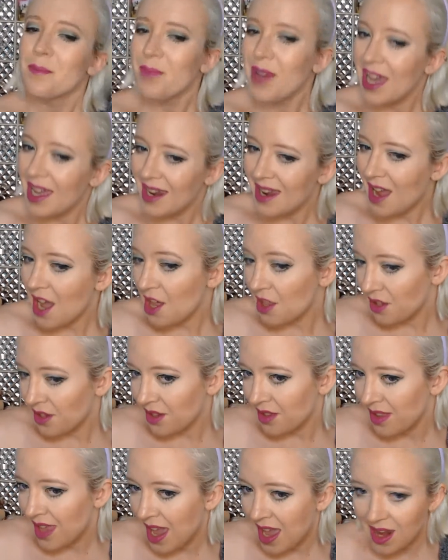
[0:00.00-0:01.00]
But other
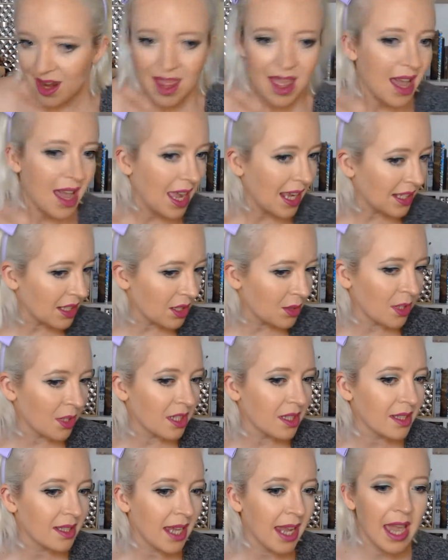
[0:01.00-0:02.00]
than that, I just
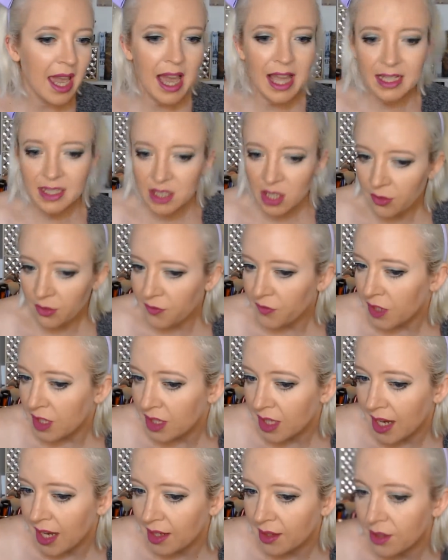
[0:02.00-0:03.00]
want to say I don't feel
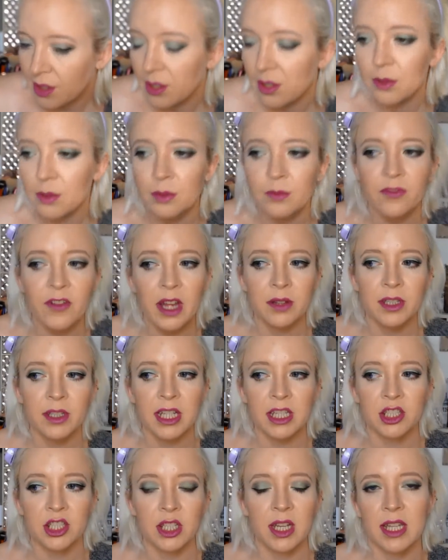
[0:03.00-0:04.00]
like the
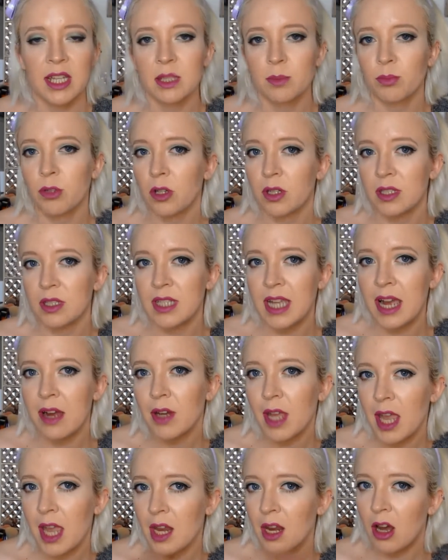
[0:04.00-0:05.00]
foundation has broken down
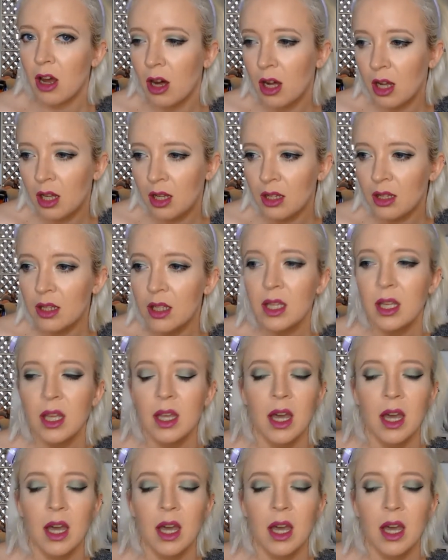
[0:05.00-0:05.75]
at all.